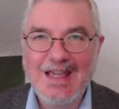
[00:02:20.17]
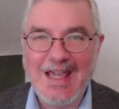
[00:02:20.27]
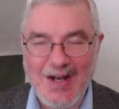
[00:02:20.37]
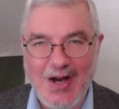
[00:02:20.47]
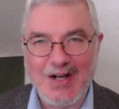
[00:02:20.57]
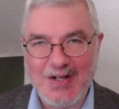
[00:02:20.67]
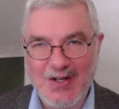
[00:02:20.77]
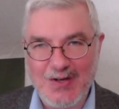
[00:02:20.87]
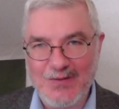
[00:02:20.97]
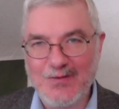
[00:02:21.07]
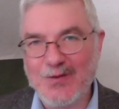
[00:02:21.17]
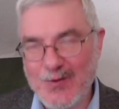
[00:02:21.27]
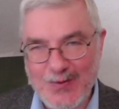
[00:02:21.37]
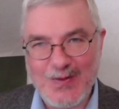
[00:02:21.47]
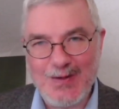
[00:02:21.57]
cannot
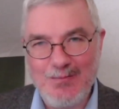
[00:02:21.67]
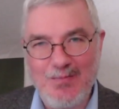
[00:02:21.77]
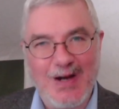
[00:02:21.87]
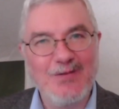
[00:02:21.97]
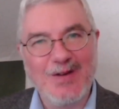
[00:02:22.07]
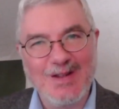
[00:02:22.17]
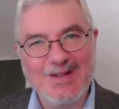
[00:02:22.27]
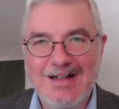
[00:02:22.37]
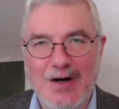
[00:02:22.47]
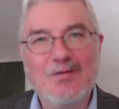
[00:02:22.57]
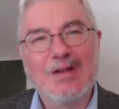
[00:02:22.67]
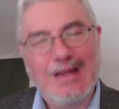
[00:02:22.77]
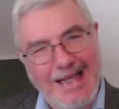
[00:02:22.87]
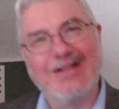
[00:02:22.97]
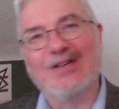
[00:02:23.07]
confer the benefits of
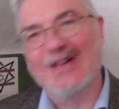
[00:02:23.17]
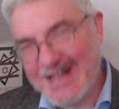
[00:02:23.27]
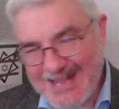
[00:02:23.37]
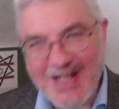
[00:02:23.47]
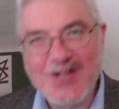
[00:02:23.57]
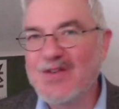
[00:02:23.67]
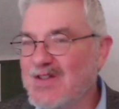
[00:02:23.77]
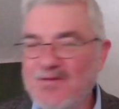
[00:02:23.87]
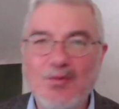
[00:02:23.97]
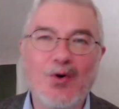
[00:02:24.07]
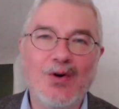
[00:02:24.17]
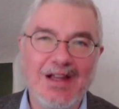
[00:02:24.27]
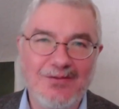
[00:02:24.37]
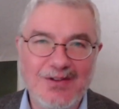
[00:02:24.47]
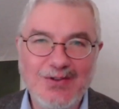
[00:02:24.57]
later centuries of moral
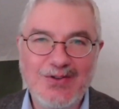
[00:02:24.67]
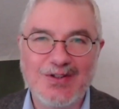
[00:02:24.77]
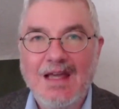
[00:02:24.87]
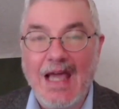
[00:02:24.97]
evolution.